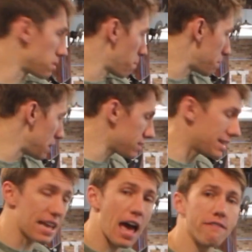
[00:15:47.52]
a beast,
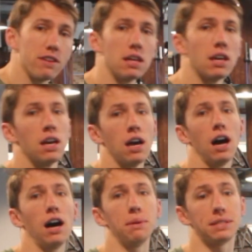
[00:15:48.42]
it's heavy,
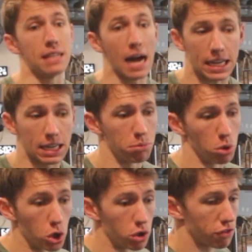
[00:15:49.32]
it's not gonna
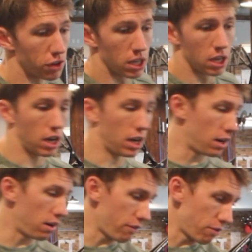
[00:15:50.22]
move
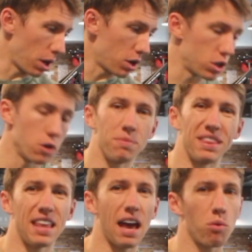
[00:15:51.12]
from under you.
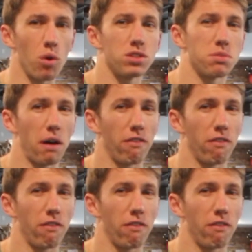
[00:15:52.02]
That runs about